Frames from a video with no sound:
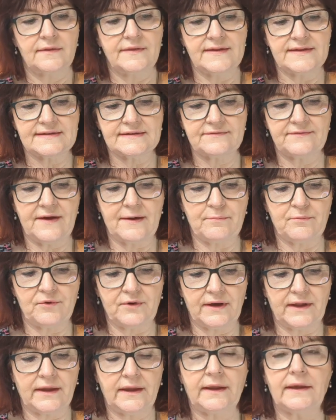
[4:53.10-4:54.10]
this
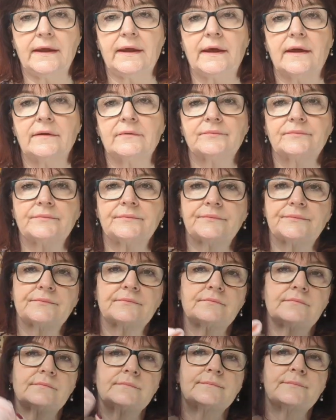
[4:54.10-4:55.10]
fabric here.
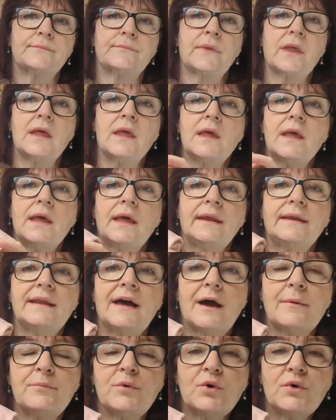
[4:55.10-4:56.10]

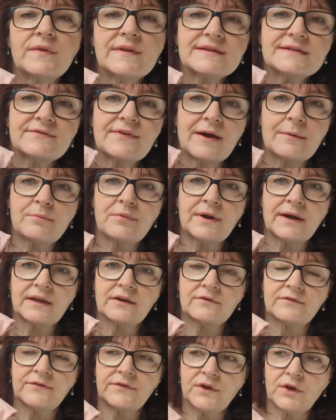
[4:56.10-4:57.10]
Now, I bought this fabric
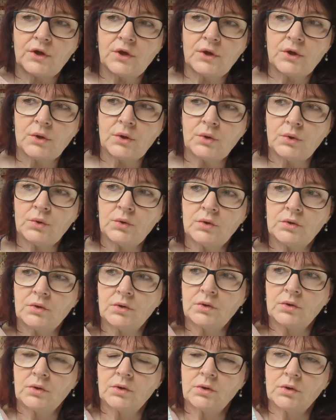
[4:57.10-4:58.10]
a few
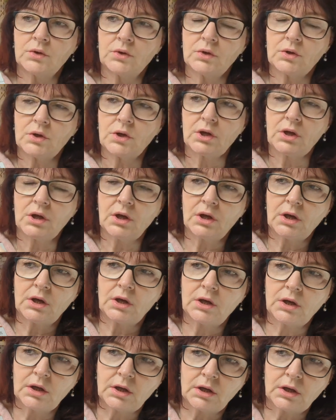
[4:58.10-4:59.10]

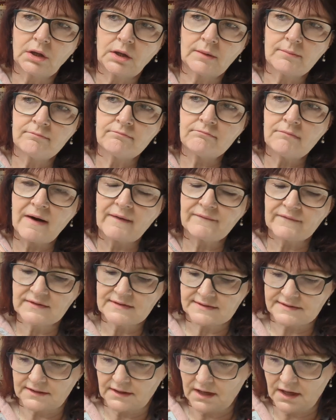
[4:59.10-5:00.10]

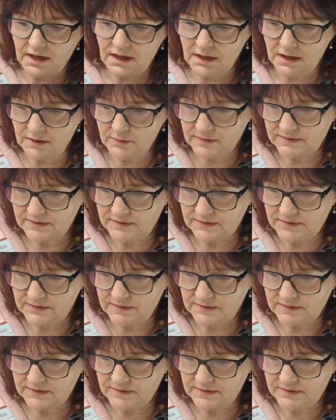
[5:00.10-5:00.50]
months ago.